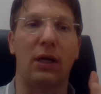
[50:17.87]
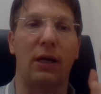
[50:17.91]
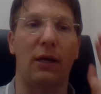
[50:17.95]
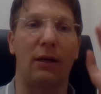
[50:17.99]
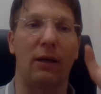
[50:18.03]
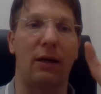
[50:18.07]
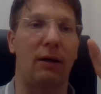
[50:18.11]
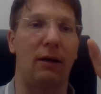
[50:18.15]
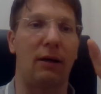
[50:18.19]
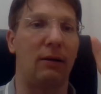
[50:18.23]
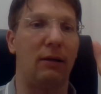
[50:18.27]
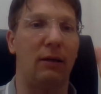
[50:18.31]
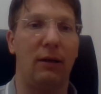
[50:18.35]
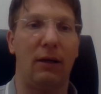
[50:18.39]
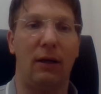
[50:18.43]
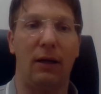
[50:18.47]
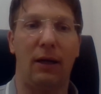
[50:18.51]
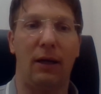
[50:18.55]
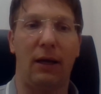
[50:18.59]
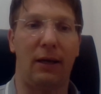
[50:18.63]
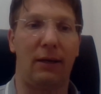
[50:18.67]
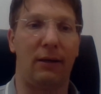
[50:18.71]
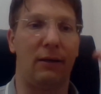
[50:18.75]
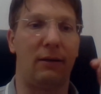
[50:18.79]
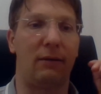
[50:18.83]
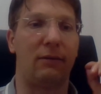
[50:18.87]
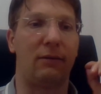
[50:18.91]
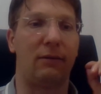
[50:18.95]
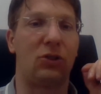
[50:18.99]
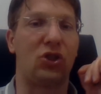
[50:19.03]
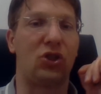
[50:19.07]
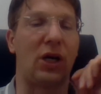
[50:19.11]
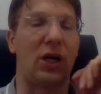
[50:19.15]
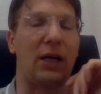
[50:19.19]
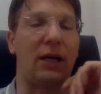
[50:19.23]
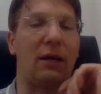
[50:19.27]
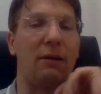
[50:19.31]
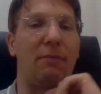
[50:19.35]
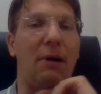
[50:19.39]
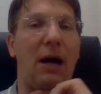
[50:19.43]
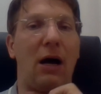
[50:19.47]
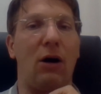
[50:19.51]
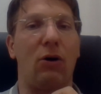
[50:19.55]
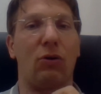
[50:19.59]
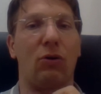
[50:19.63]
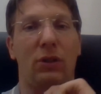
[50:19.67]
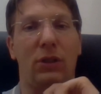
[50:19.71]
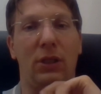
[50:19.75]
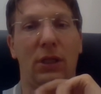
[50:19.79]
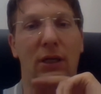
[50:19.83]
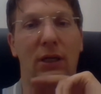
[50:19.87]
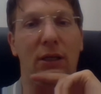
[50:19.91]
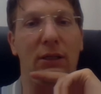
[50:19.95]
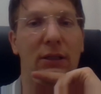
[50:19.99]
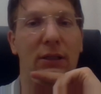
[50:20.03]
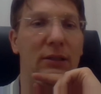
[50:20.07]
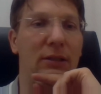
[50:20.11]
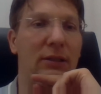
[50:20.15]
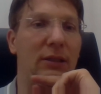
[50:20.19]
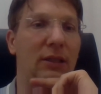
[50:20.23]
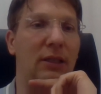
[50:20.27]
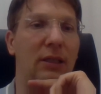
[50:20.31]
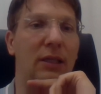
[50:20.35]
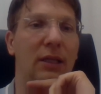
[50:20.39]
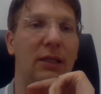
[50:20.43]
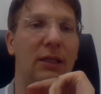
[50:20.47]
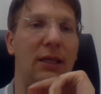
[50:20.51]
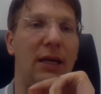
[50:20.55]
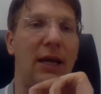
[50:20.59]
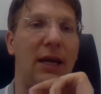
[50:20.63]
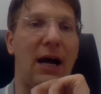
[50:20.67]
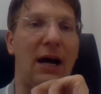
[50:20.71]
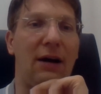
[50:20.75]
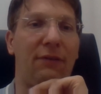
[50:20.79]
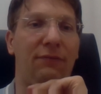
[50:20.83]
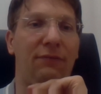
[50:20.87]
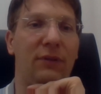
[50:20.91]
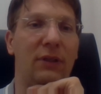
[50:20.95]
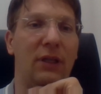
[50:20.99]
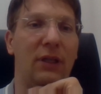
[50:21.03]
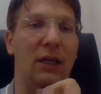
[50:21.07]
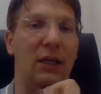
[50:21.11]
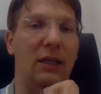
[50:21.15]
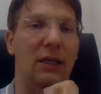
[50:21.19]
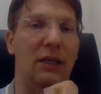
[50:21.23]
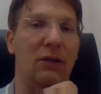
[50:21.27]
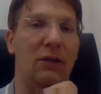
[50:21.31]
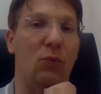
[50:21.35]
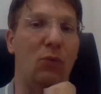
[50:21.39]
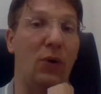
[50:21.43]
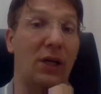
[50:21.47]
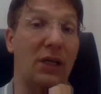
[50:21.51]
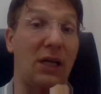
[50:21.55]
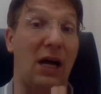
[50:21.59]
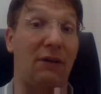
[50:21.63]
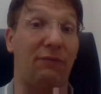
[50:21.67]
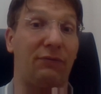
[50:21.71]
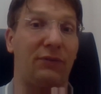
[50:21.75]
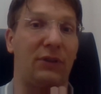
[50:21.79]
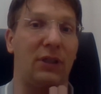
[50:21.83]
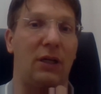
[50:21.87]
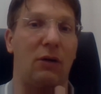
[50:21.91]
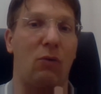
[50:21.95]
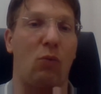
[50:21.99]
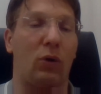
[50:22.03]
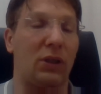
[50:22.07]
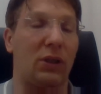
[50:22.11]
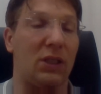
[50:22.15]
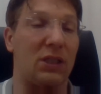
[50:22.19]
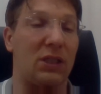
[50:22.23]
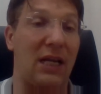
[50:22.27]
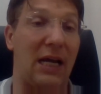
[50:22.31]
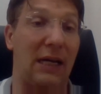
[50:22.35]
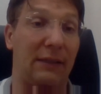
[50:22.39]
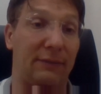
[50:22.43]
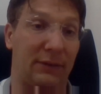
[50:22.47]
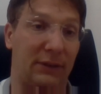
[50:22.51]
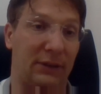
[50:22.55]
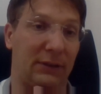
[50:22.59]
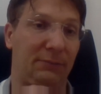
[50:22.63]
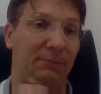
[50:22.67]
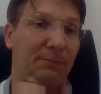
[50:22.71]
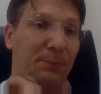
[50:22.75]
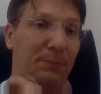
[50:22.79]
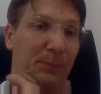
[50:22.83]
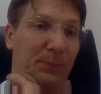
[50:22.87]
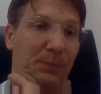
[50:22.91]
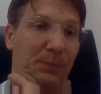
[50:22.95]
and check it out the day after, the week after, what is left.